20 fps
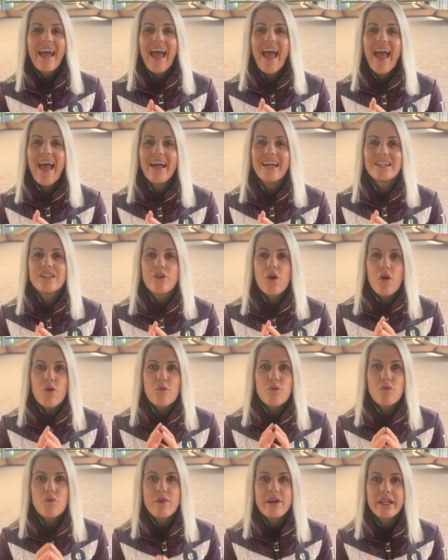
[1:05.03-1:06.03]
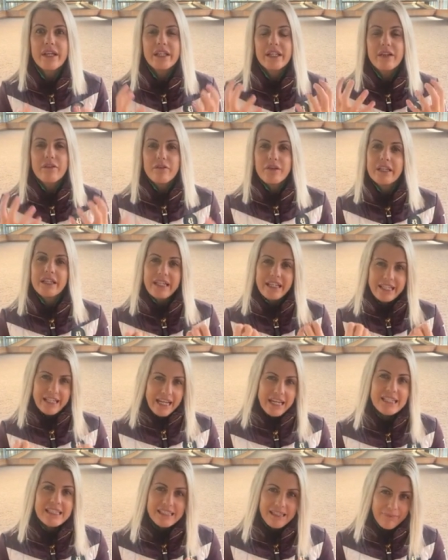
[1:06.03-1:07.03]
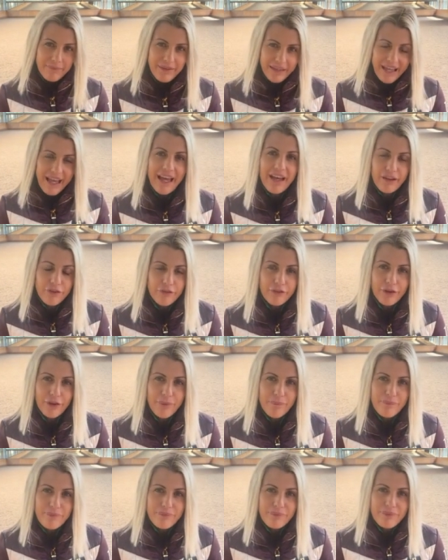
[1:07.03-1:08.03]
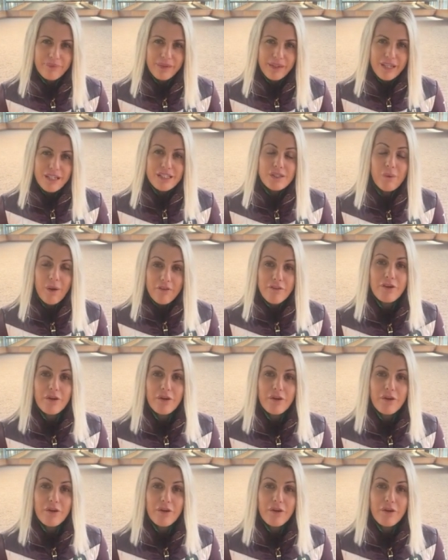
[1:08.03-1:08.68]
and really, really get something out of it. So I've